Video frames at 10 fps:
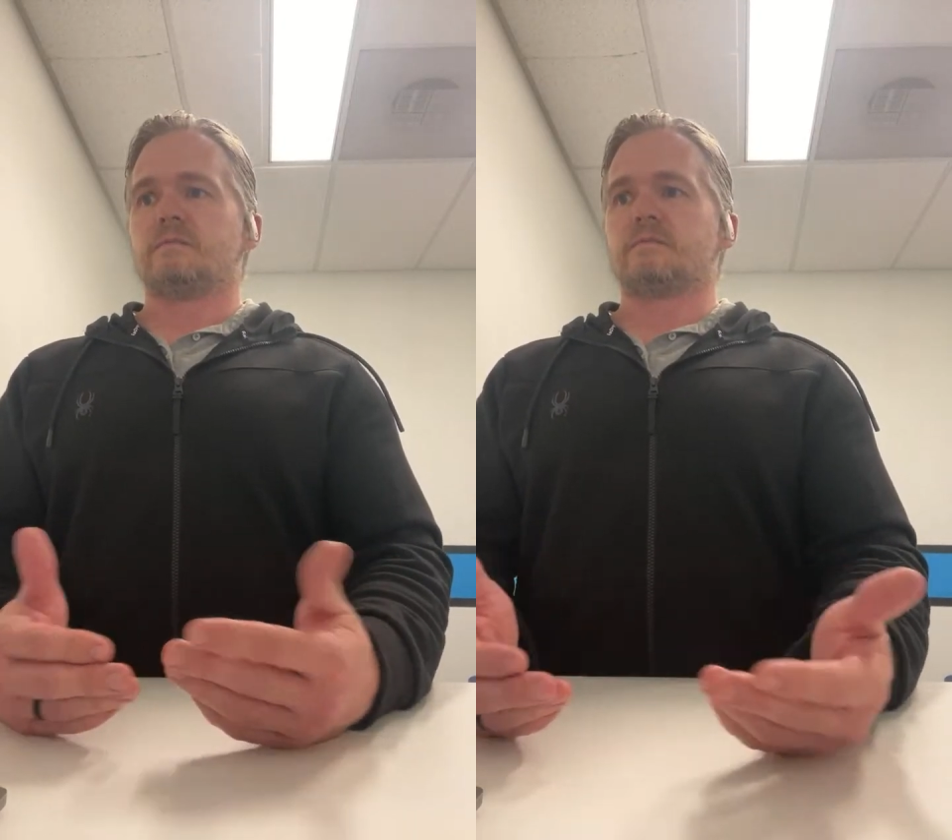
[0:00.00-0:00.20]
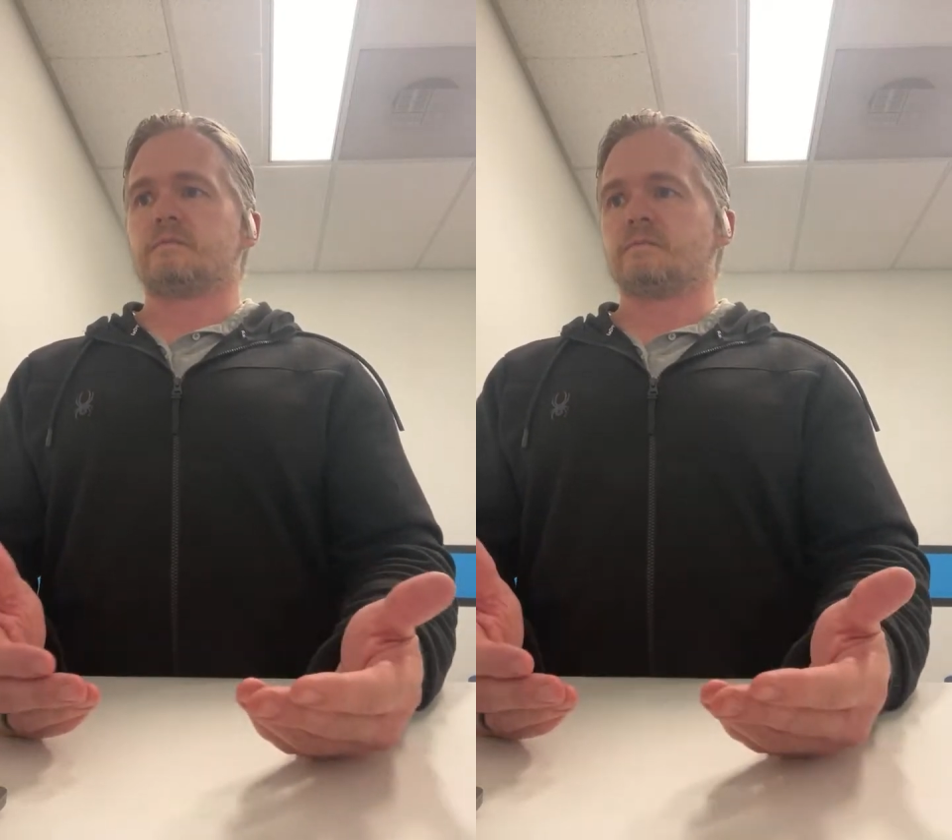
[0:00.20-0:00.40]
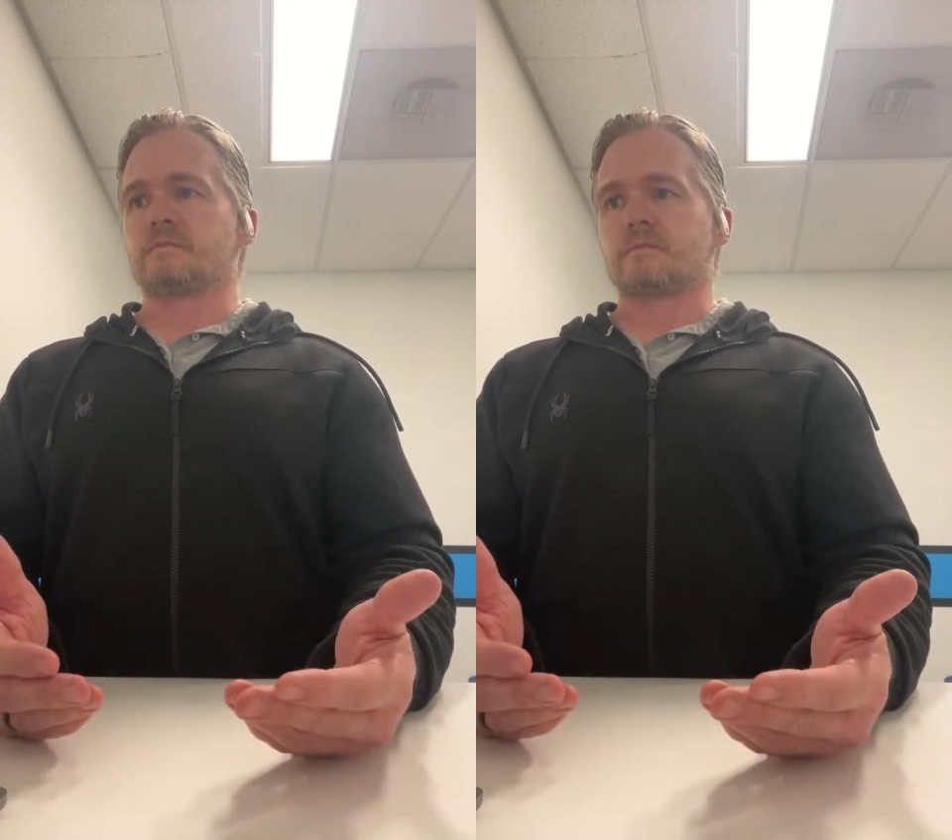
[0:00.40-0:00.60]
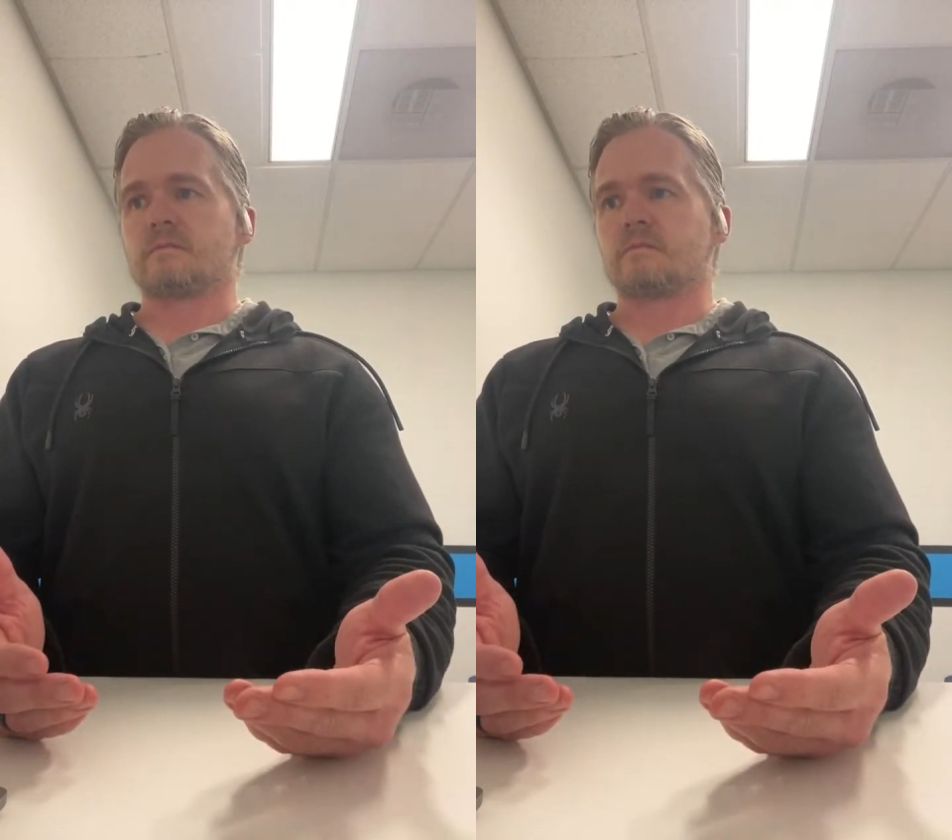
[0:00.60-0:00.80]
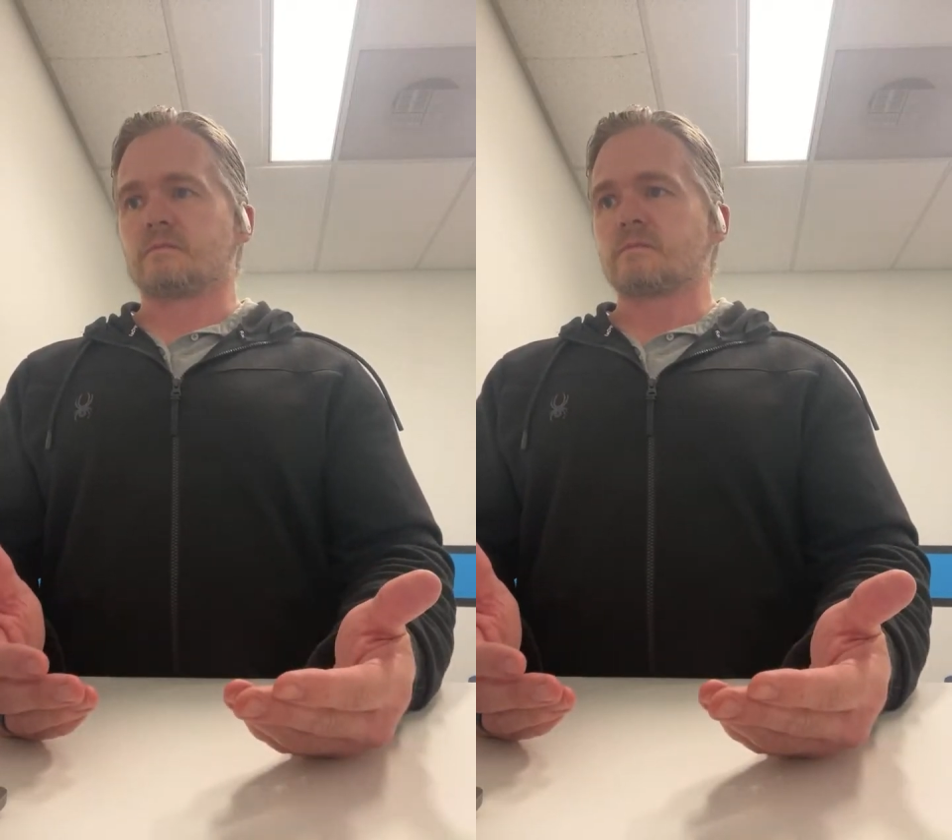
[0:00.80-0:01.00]

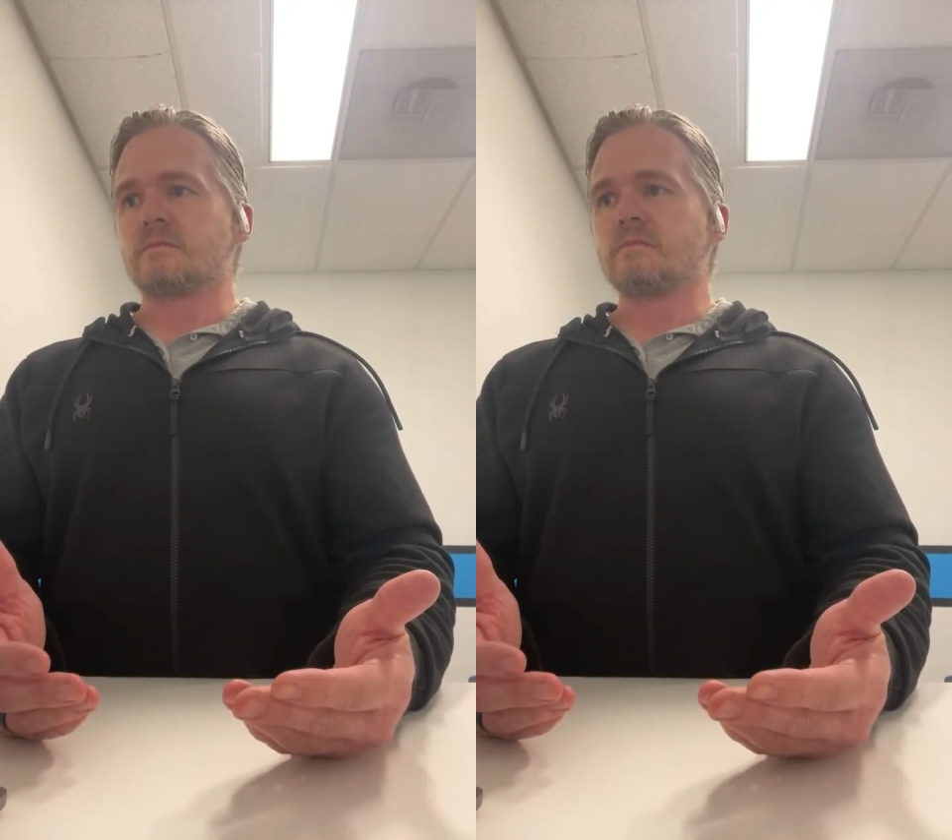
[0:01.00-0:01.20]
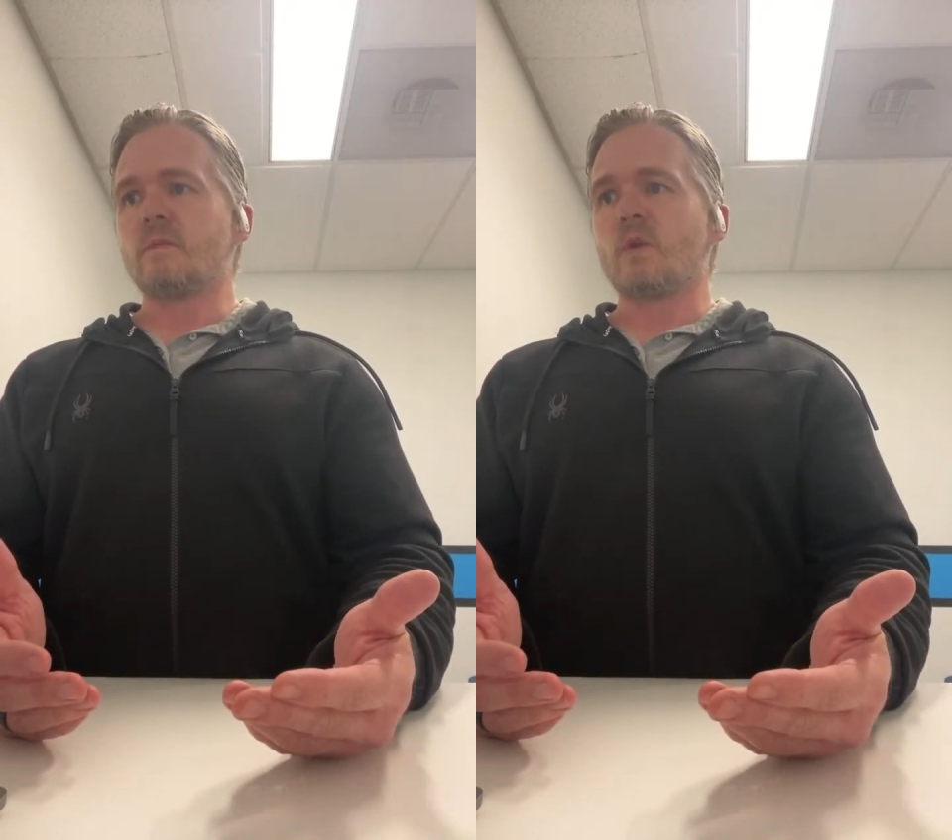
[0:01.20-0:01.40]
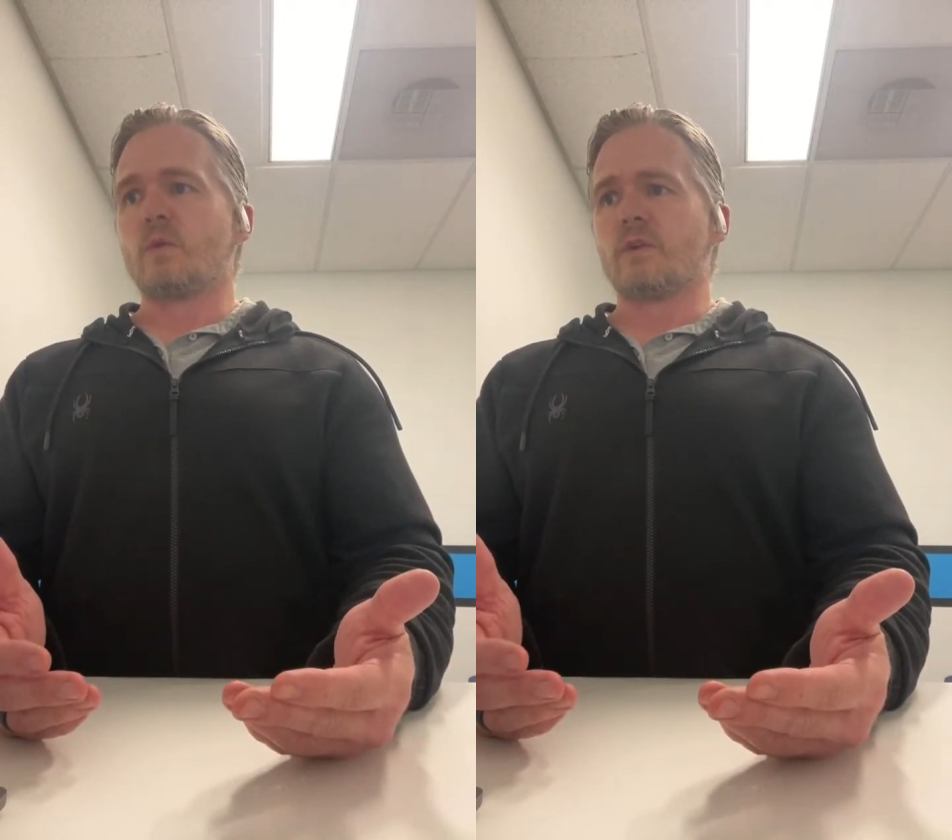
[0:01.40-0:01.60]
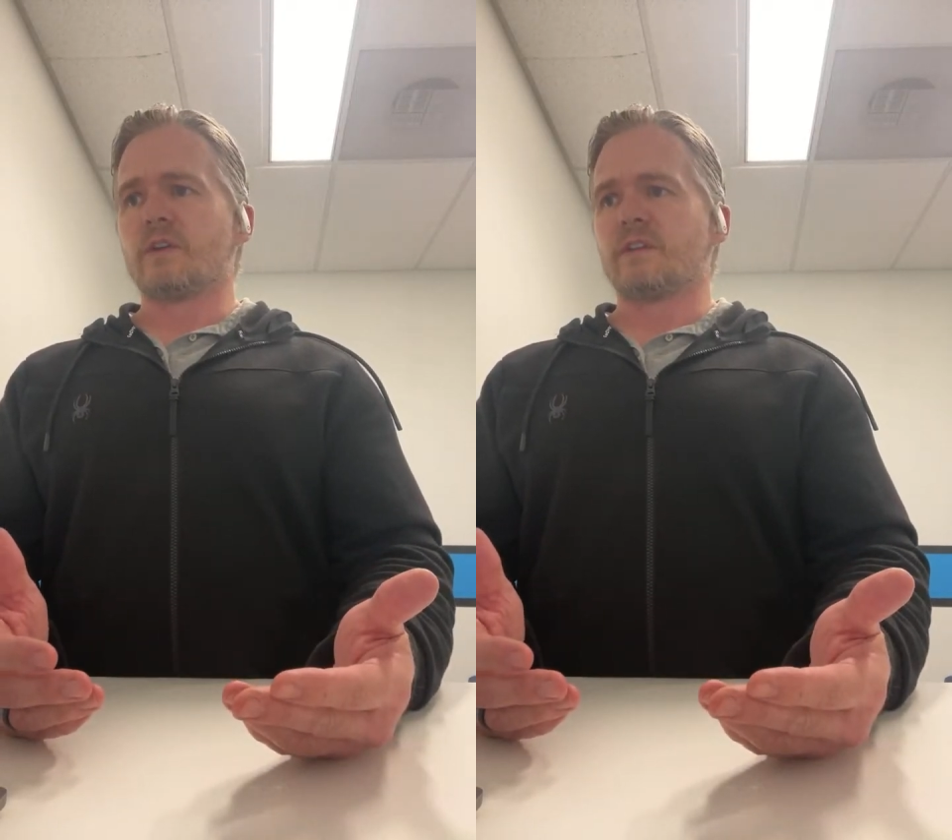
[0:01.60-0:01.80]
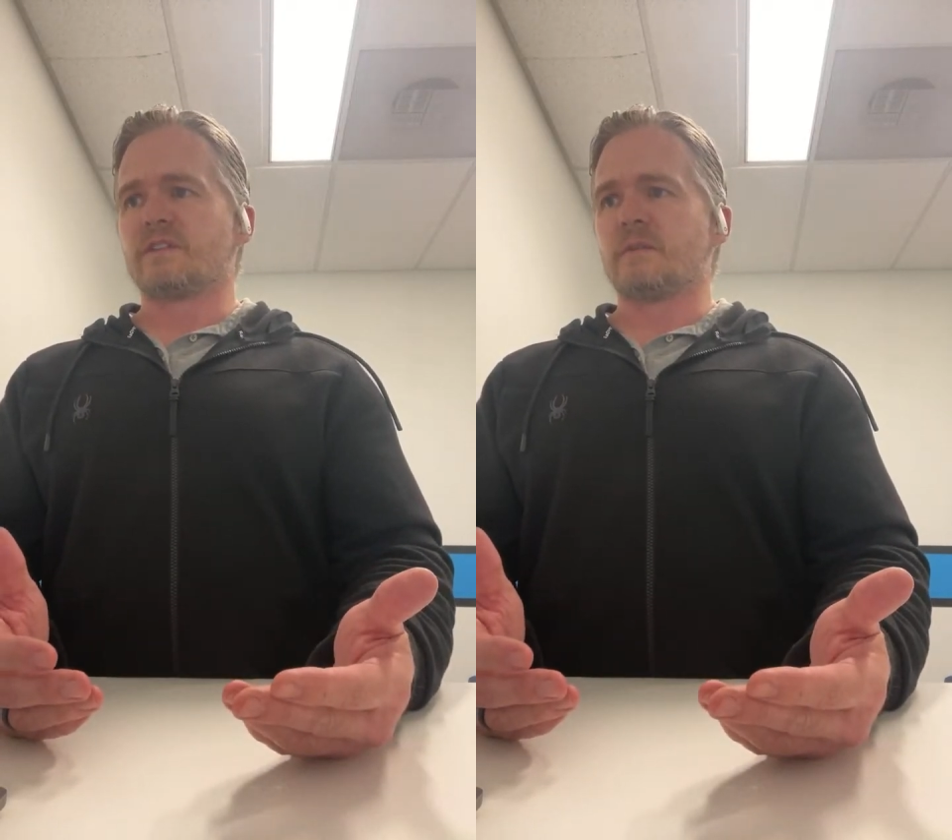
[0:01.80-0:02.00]
we're only
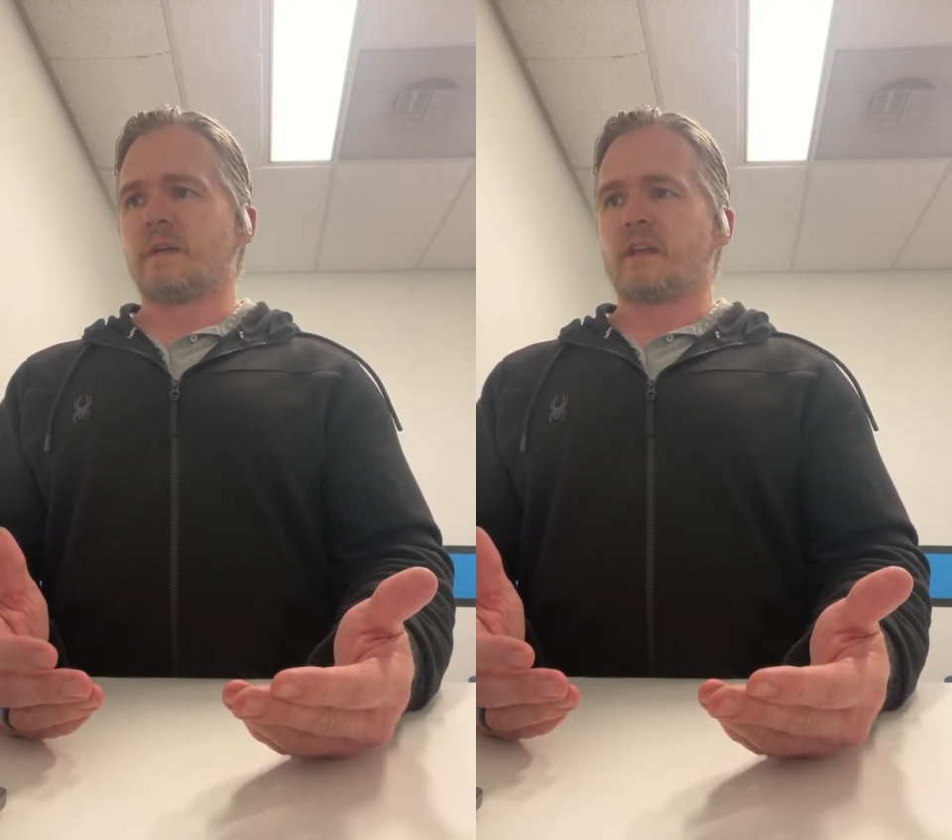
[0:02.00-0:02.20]
going to see about a